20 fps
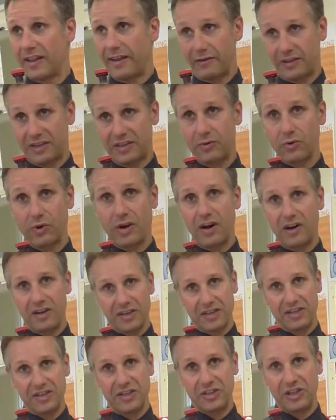there are still
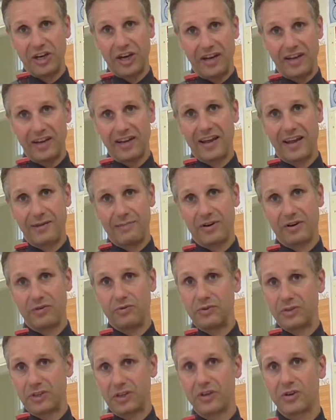carcinogenic
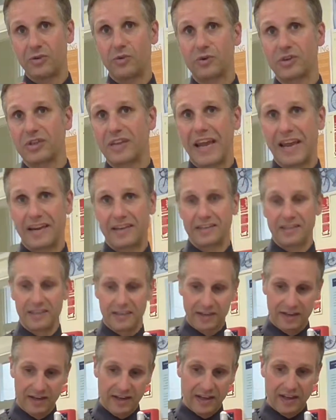chemicals that cause
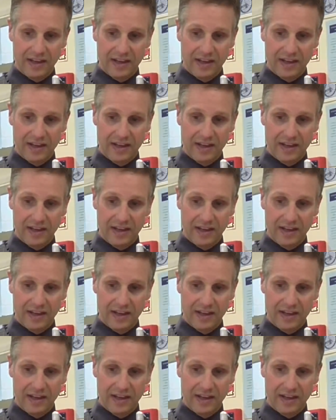cancer,